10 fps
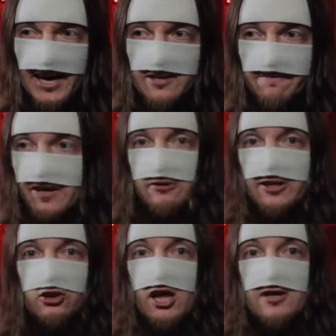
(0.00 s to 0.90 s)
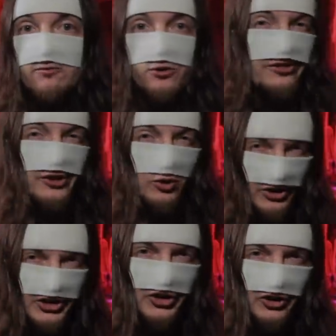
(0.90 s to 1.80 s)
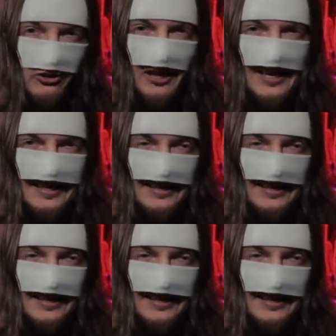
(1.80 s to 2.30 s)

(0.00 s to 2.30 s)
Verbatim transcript: I fell in love with the original,